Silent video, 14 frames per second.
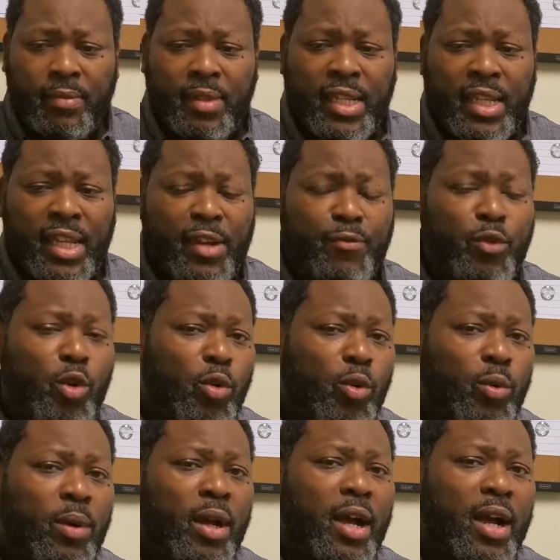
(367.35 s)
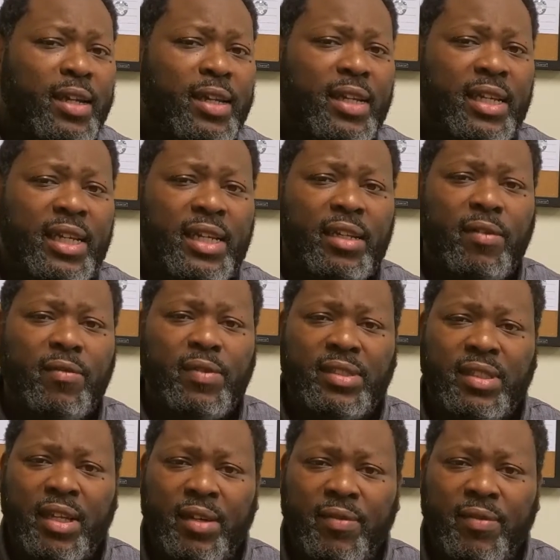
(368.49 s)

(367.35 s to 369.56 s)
If you are the leader of a